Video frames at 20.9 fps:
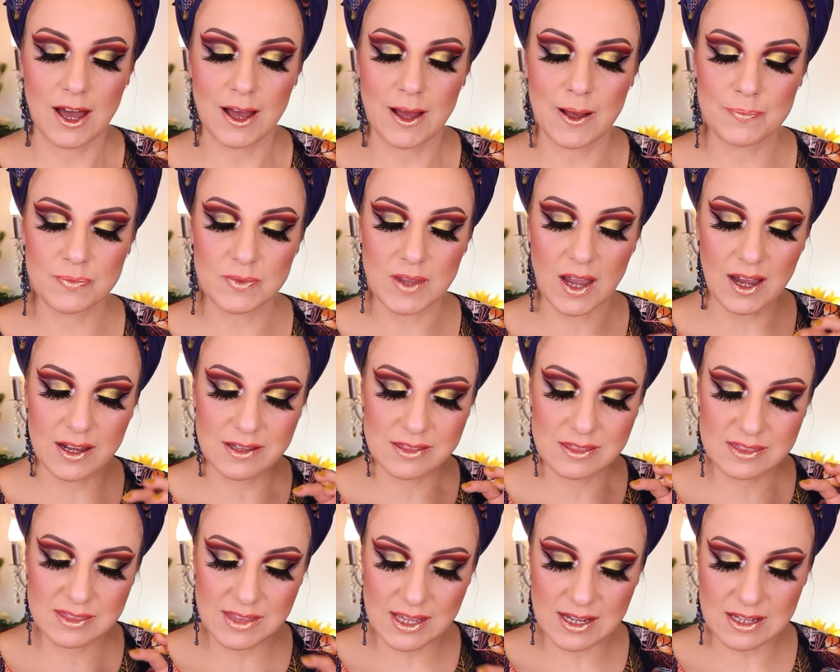I
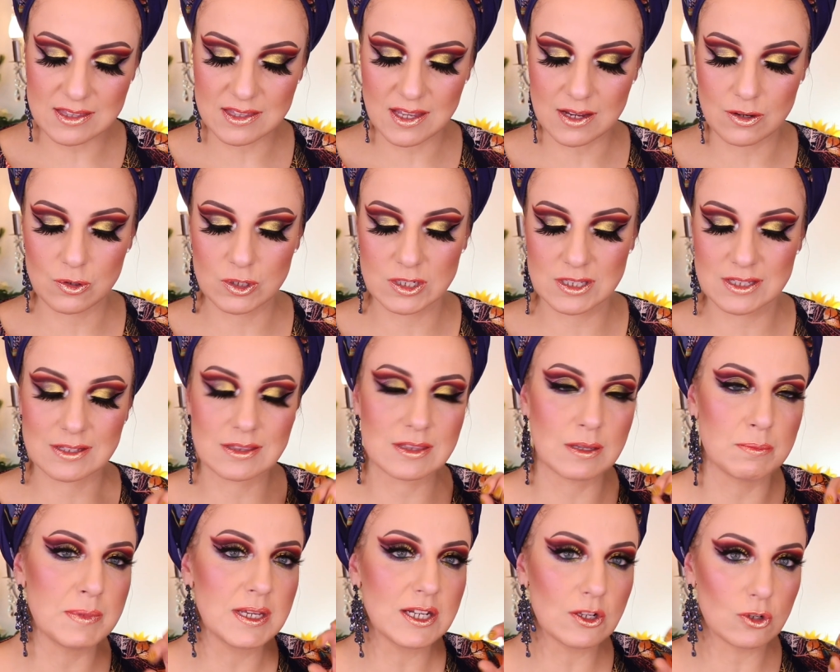think there could,
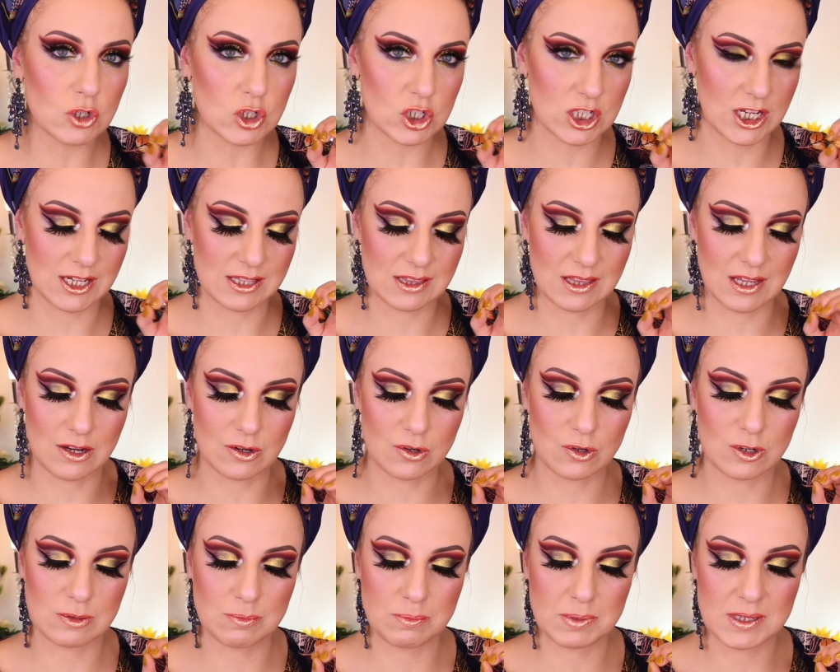the middle shade there
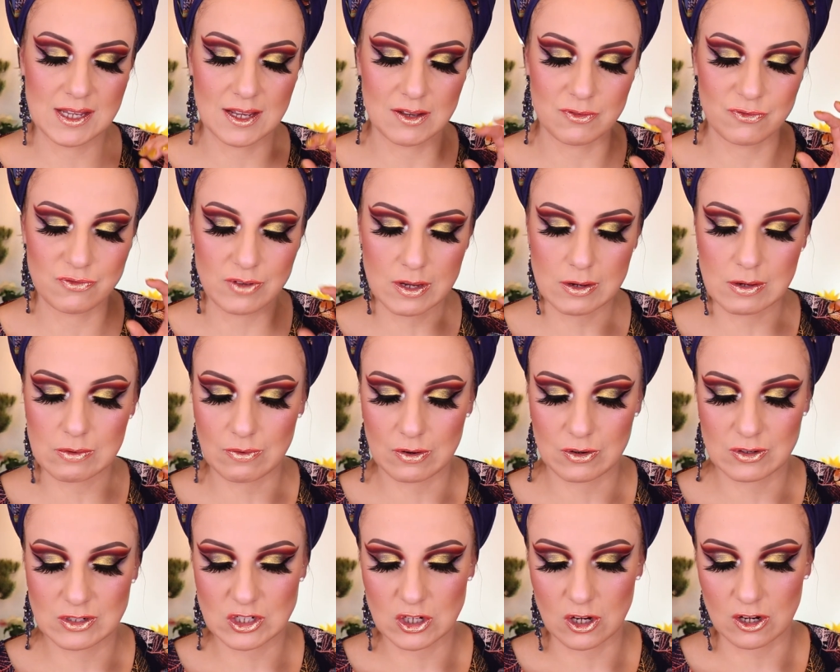could be a very,
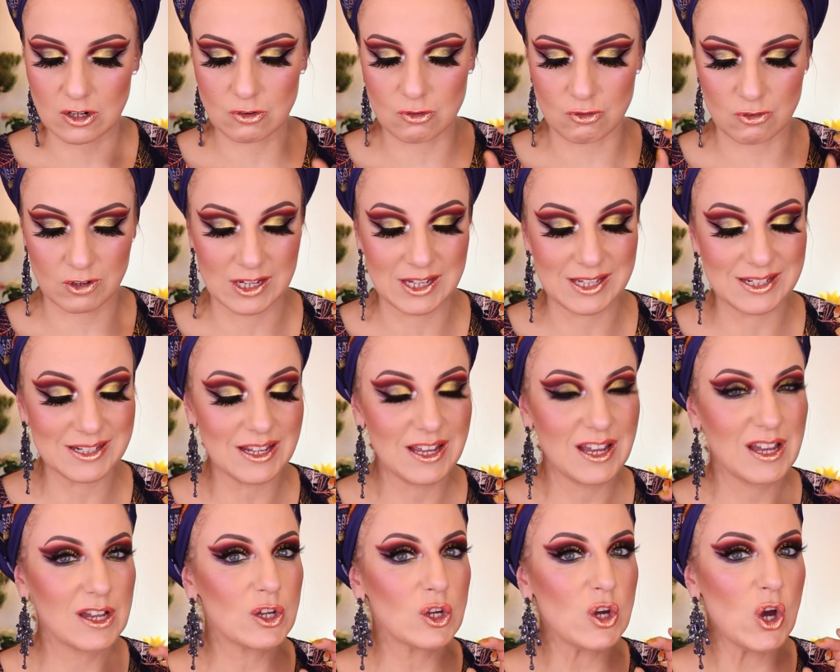very dark green,
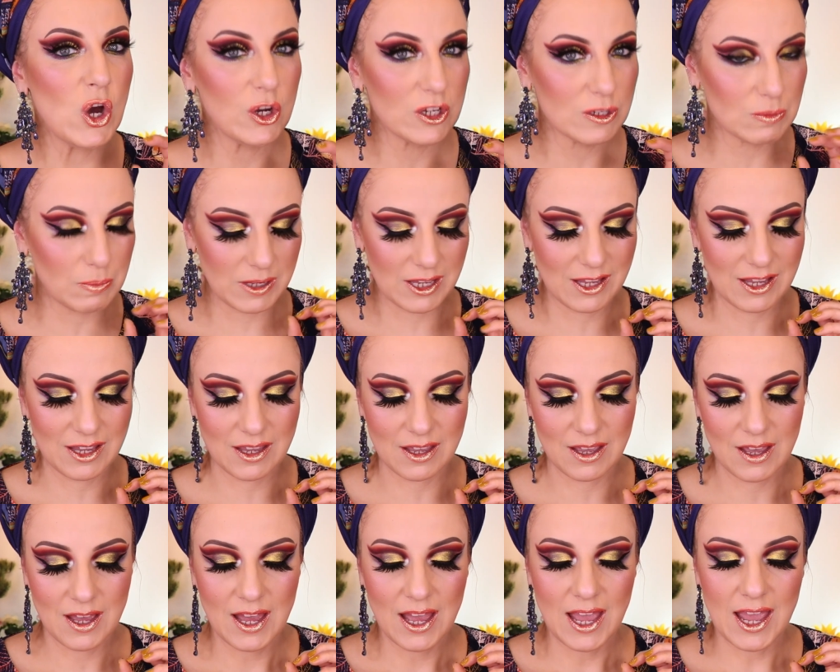could
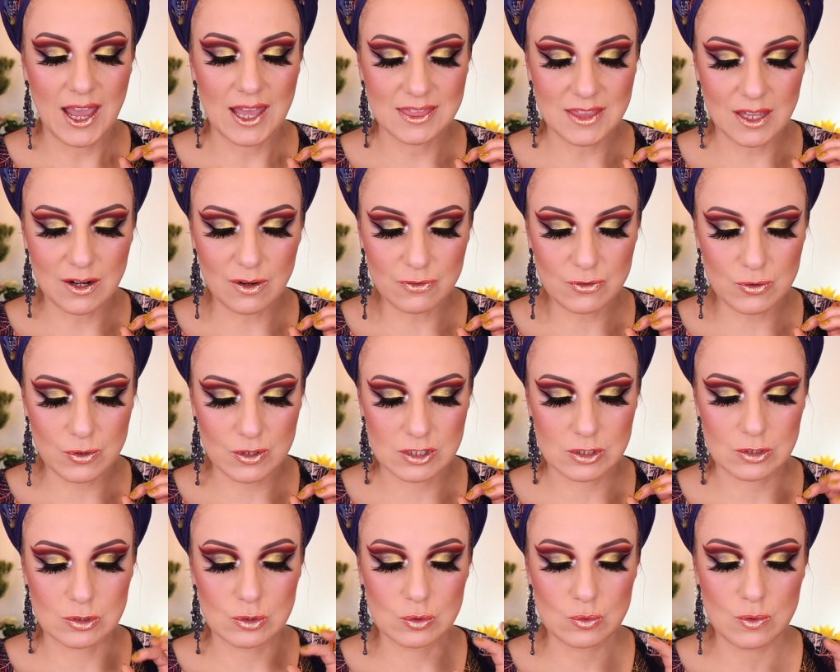be. And then of
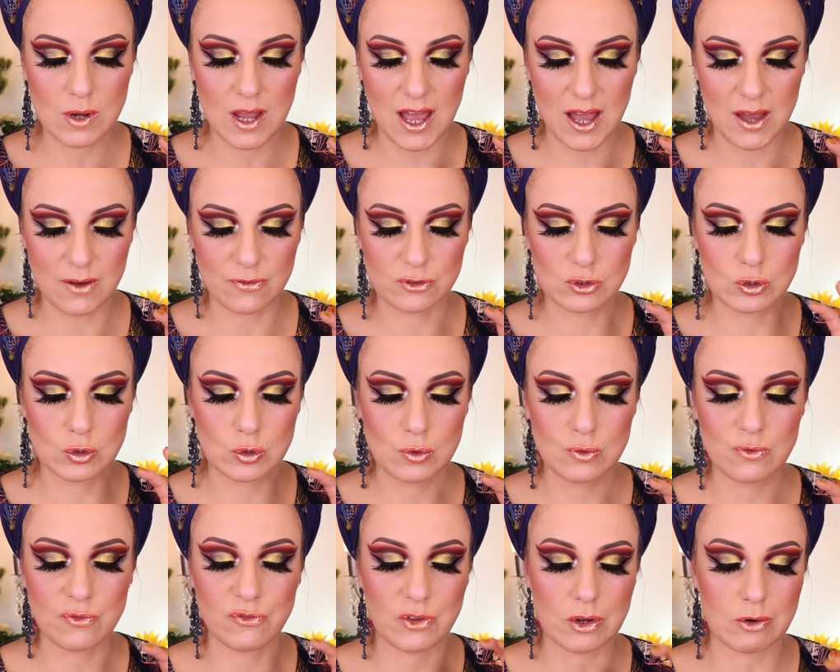course you do have
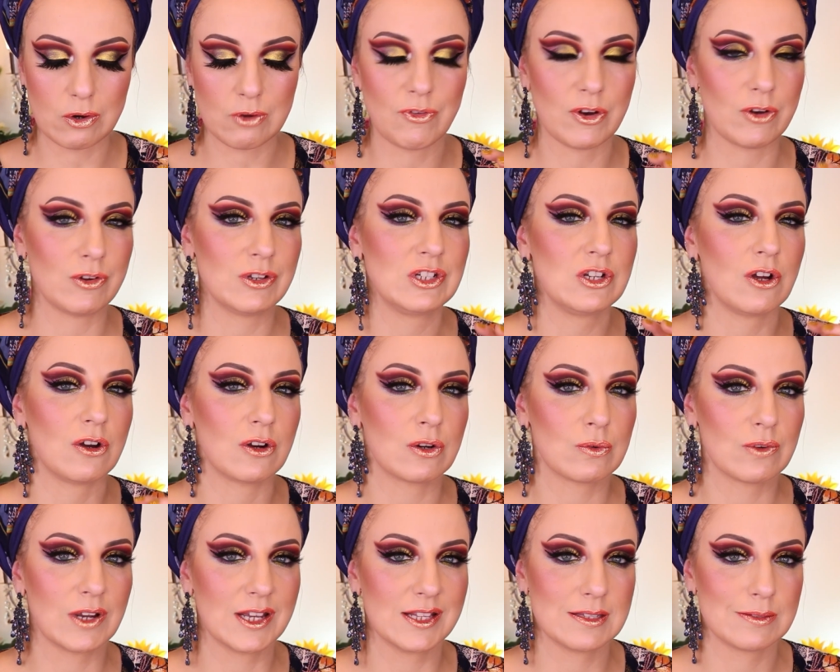2 very, very
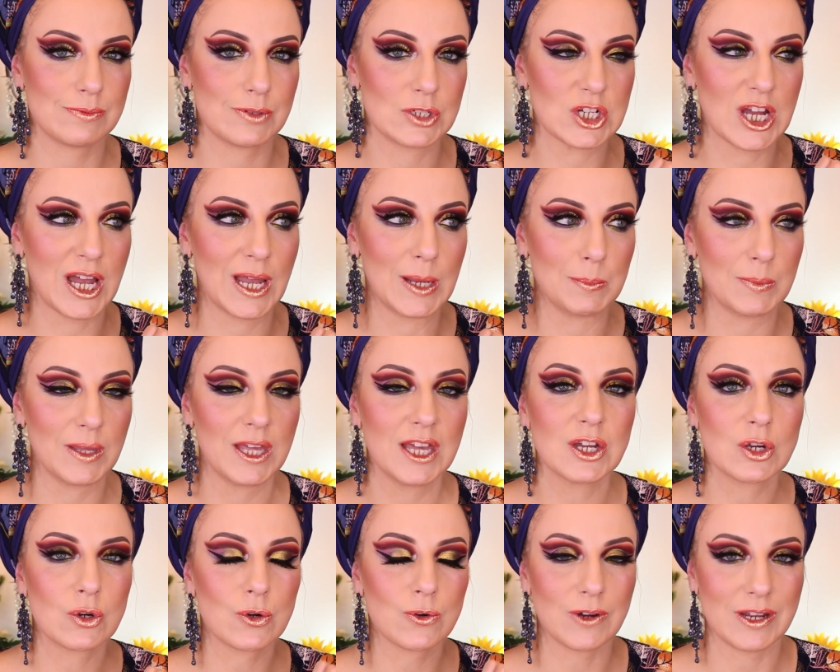dark reds, which I'm
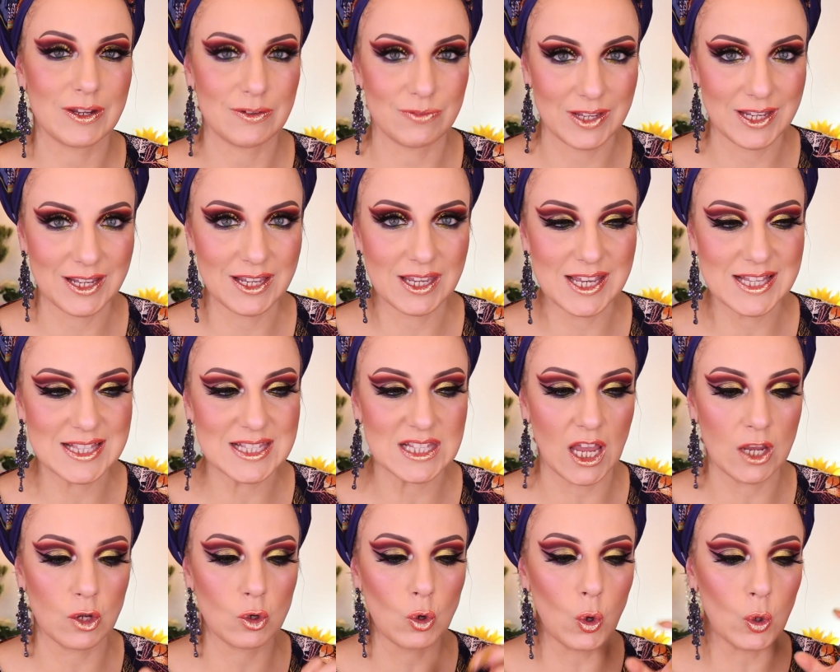craving. It's
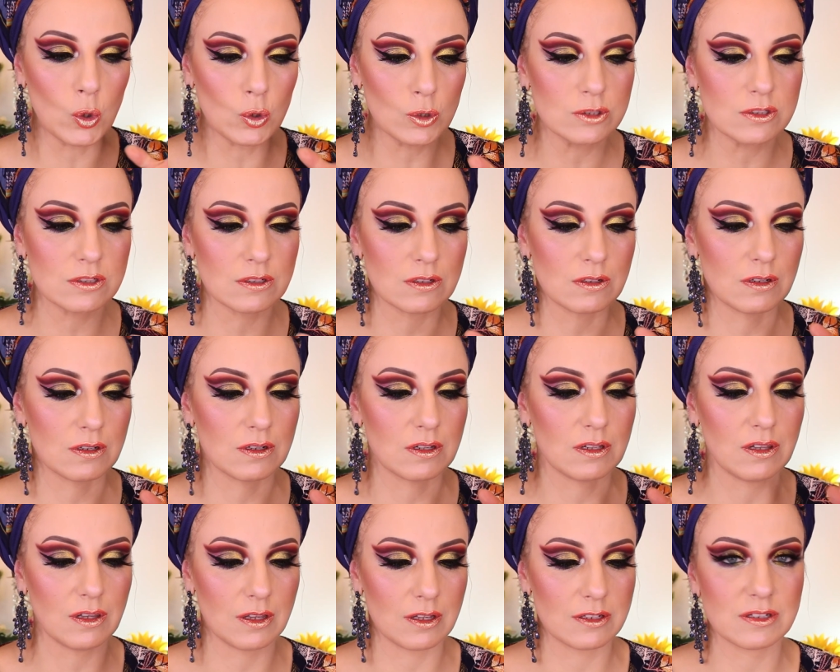like old
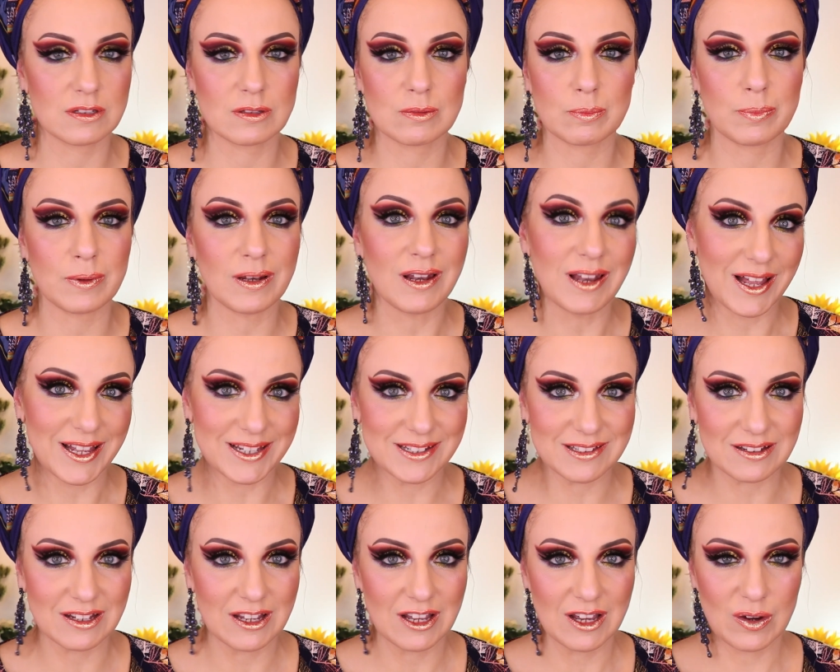clotted
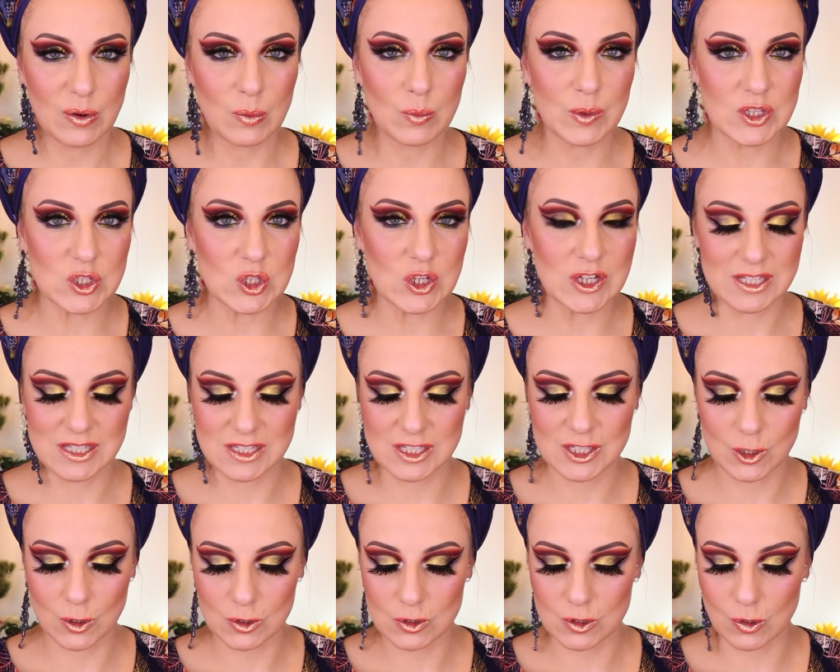blood, which is
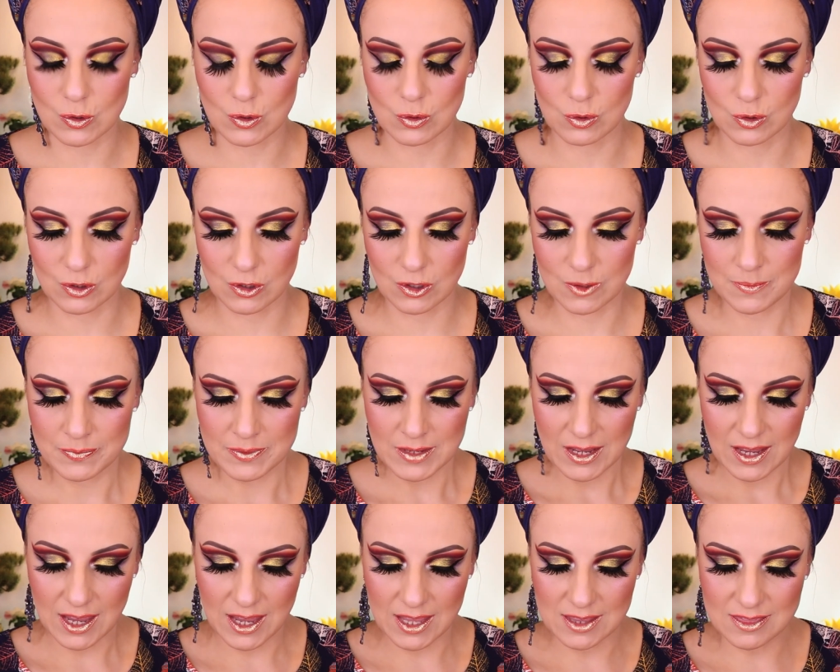so, so cool.
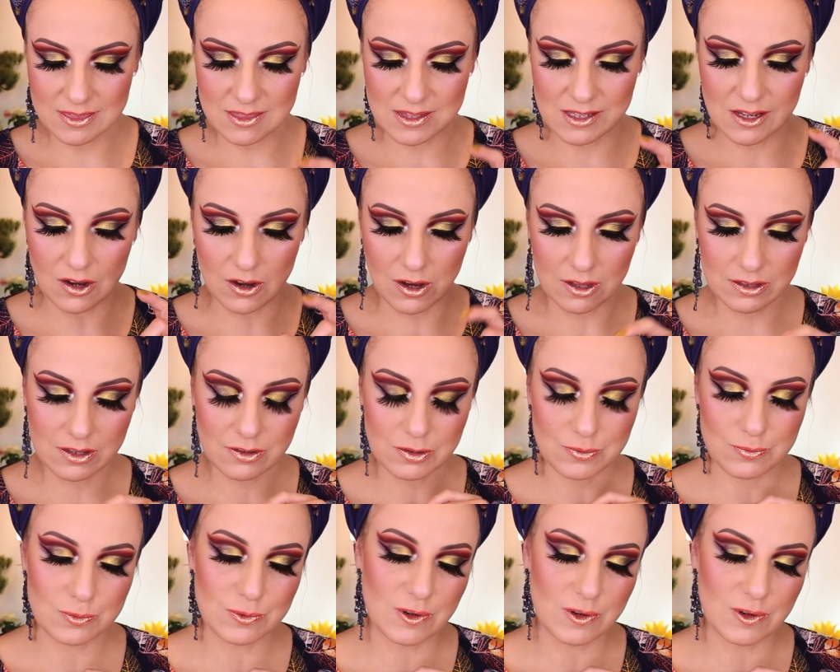And the other